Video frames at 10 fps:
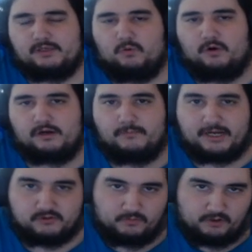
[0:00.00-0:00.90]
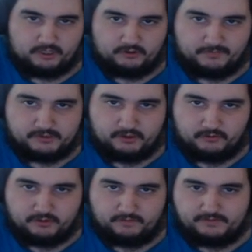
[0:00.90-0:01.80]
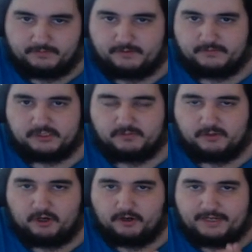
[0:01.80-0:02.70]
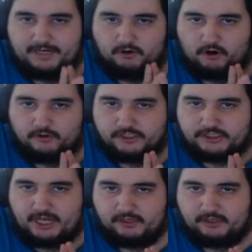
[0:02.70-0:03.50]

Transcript: Welcome back to a brand new episode of WWE Supercard here on the channel.